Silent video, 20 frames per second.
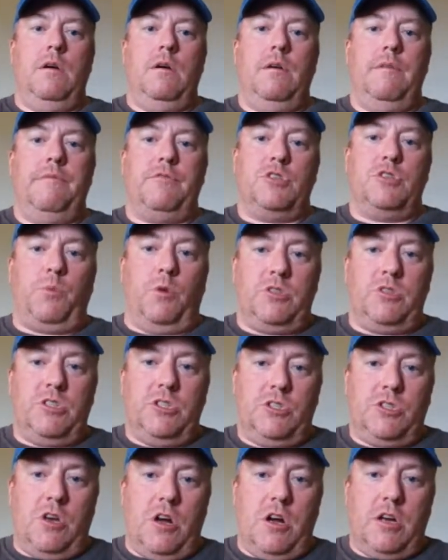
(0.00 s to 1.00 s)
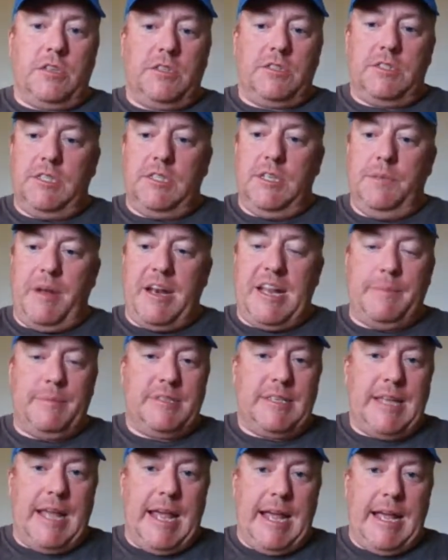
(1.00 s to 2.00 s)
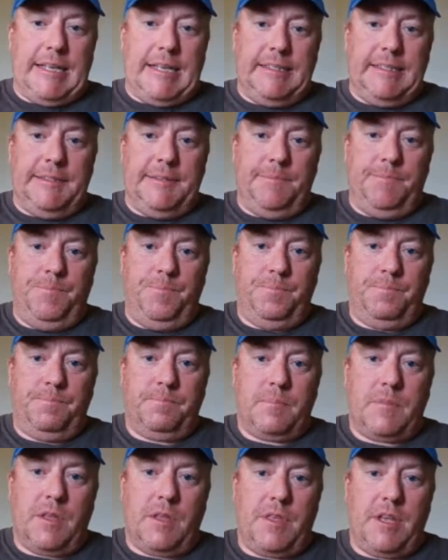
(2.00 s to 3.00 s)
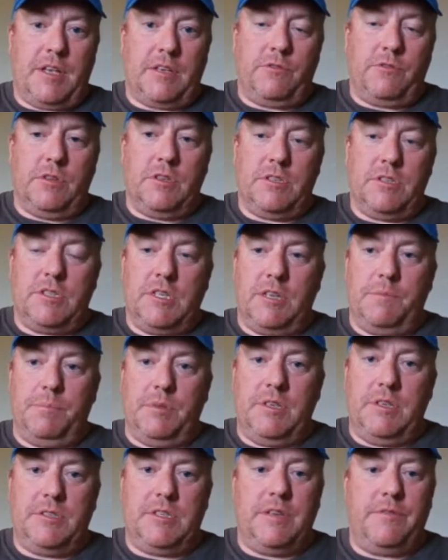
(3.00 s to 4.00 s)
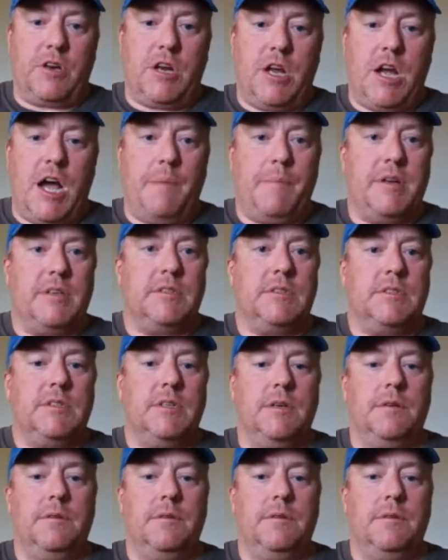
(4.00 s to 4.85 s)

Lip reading: For Sports and Songs, my name is Dan. Thanks for listening, and please leave your comments